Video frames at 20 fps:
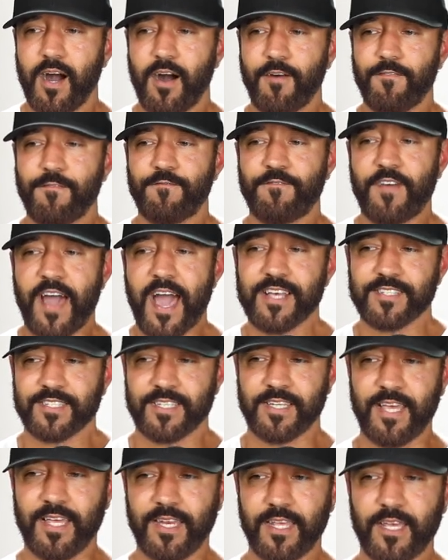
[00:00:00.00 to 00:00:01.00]
A
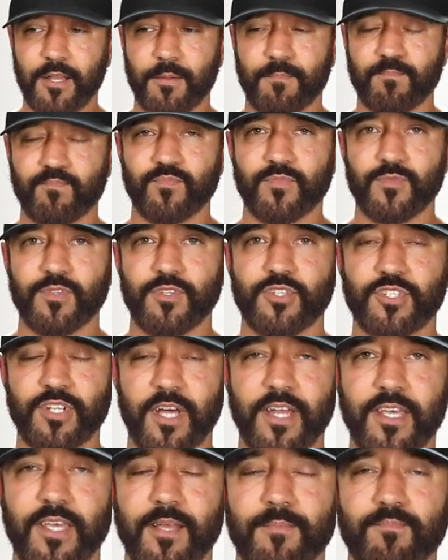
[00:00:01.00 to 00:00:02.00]
fascinating
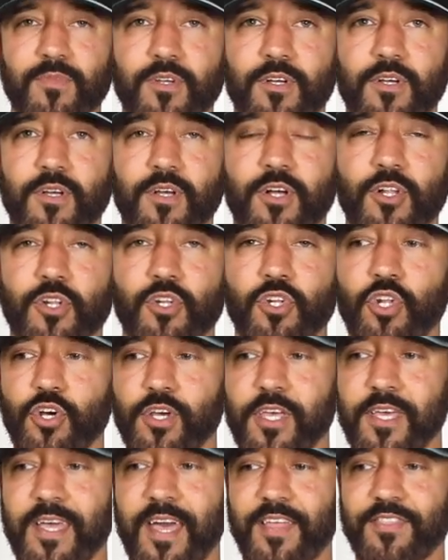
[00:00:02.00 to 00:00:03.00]
study
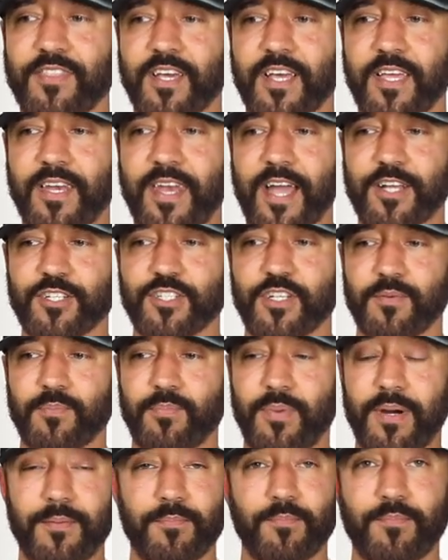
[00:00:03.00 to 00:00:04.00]
looking at the connection,
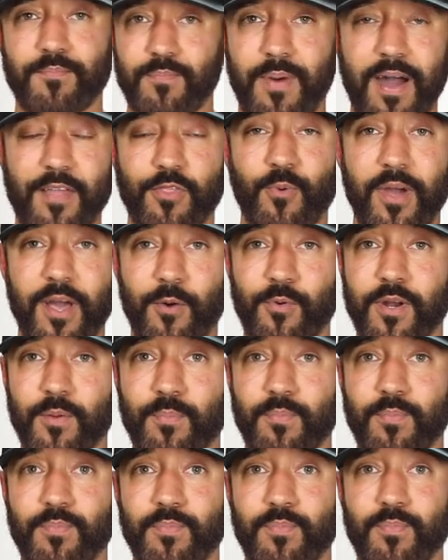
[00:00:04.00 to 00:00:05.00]
but by the way, I want
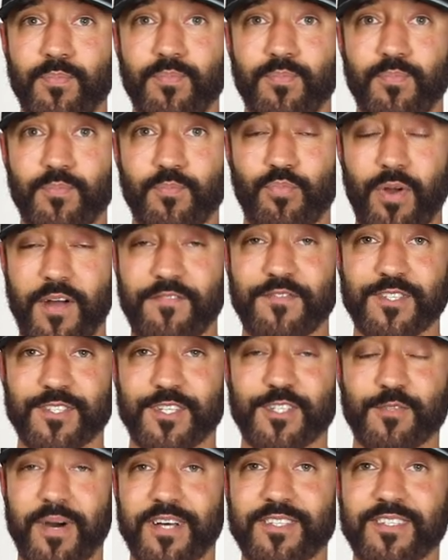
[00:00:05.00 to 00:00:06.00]
to preface
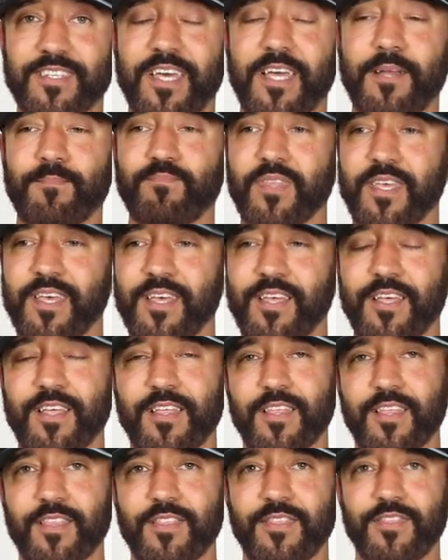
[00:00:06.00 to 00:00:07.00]
this by saying
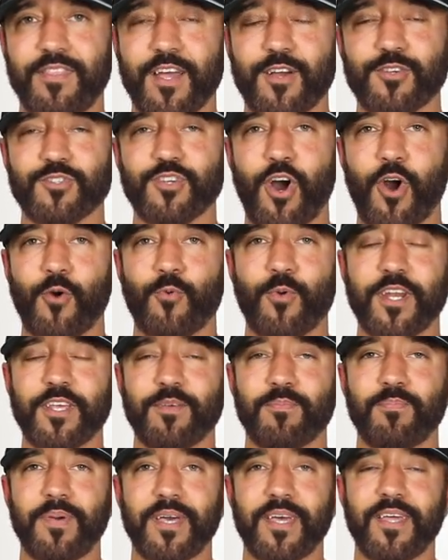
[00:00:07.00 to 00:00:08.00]
there's
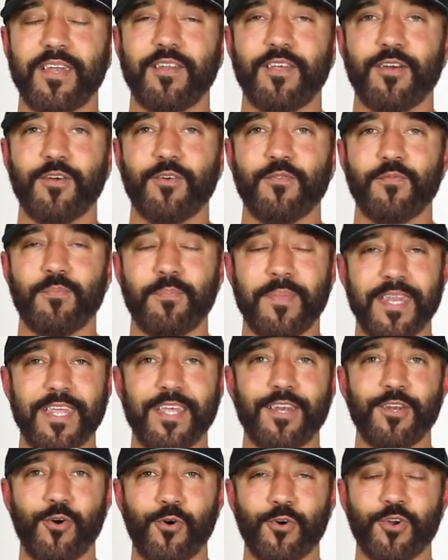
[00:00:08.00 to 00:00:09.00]
already been
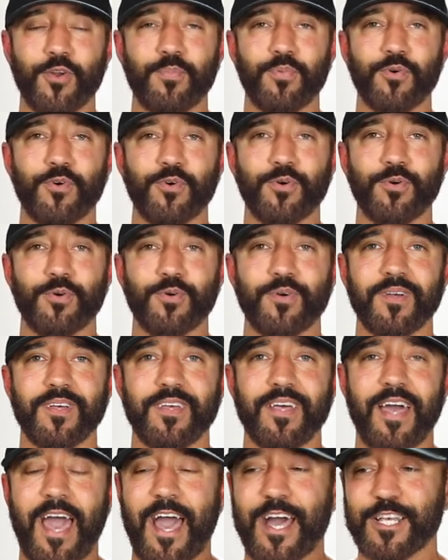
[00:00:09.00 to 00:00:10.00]
many notable
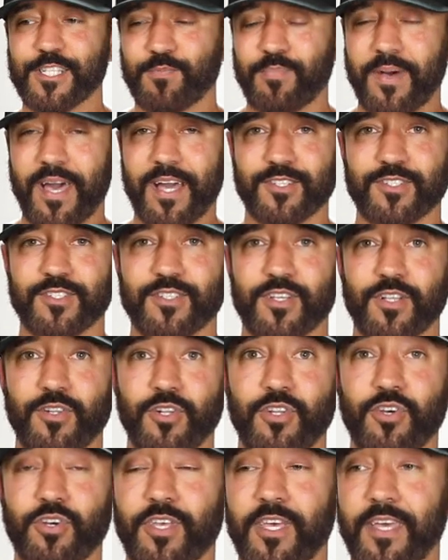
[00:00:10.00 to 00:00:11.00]
aspects
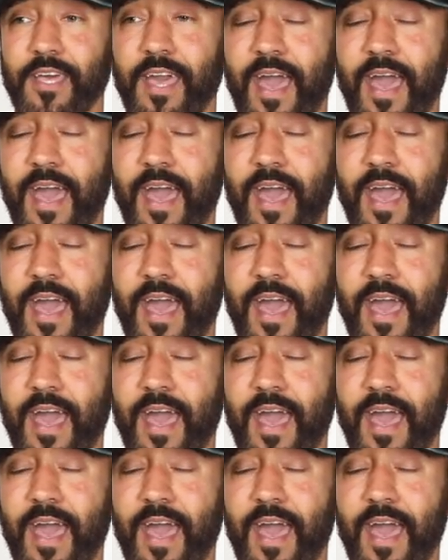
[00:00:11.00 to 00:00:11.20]
looking